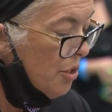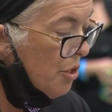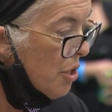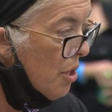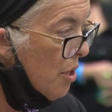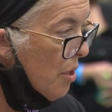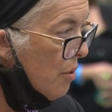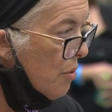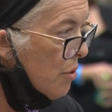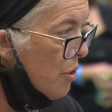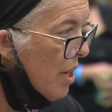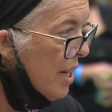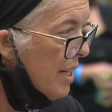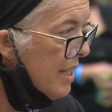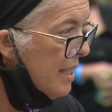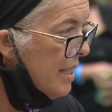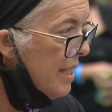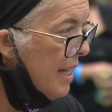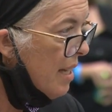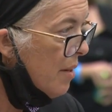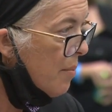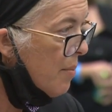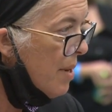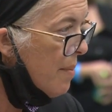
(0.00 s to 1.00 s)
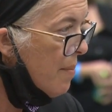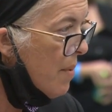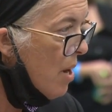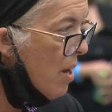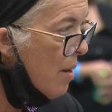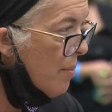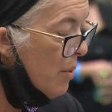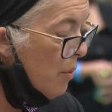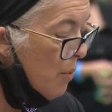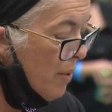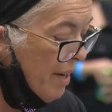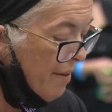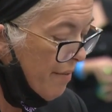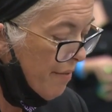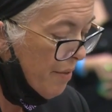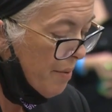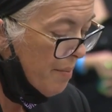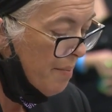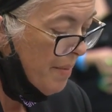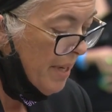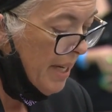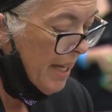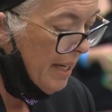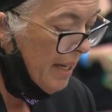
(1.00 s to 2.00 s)
Joe tried to take my mom away
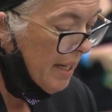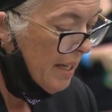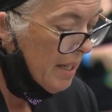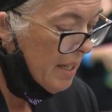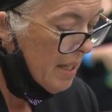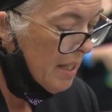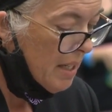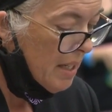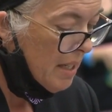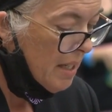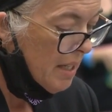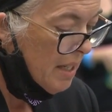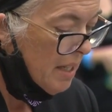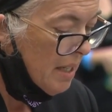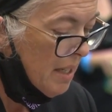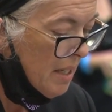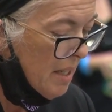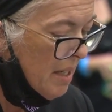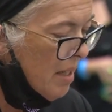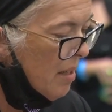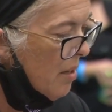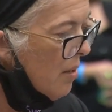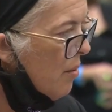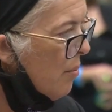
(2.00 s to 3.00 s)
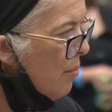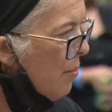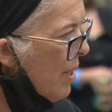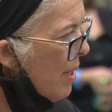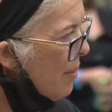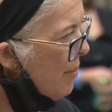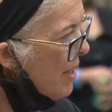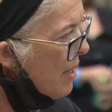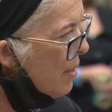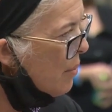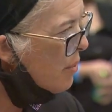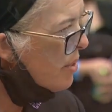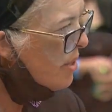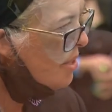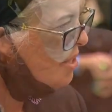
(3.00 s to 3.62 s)
from me. Maybe it